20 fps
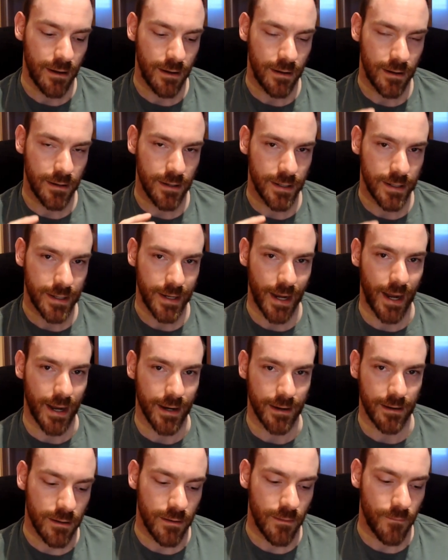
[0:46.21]

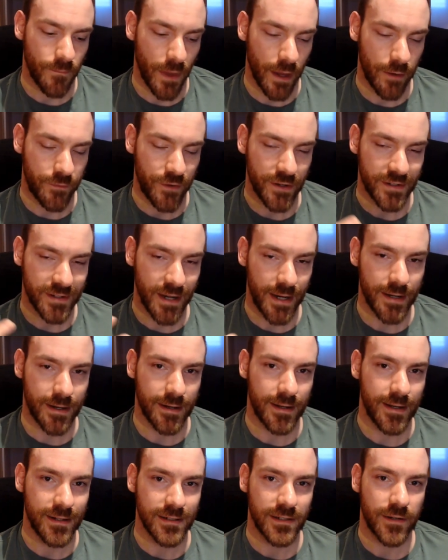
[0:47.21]
yang, if you take
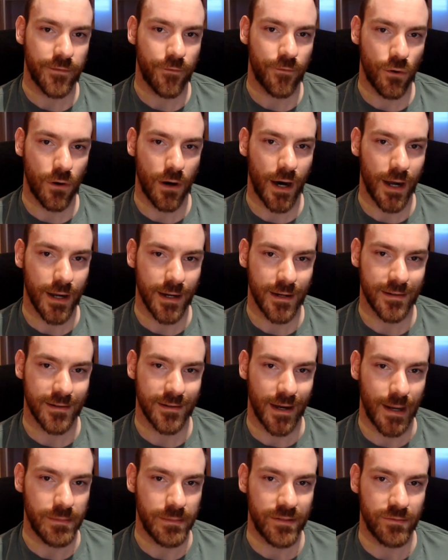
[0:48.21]
these four
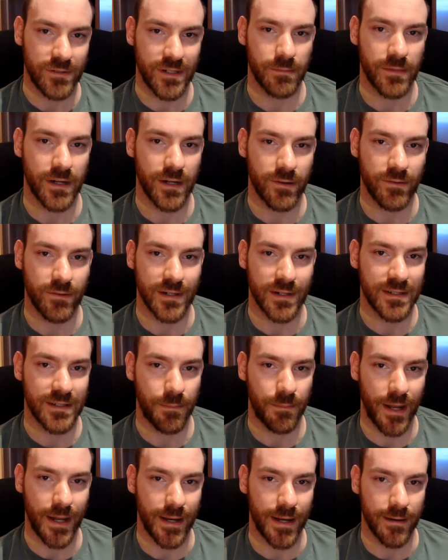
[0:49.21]
archetypes, which I'm going to
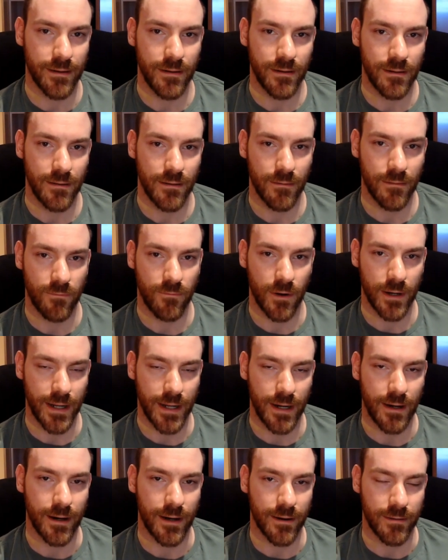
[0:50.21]
explain what they
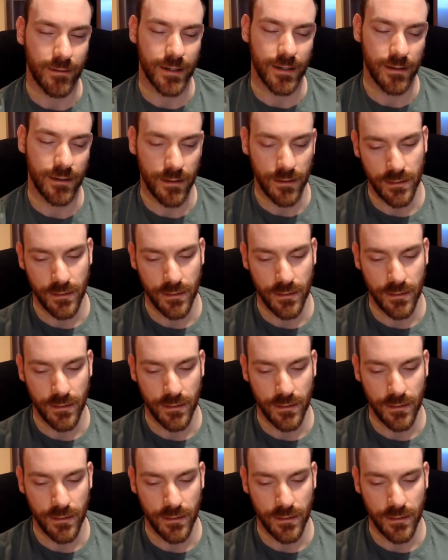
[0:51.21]
are in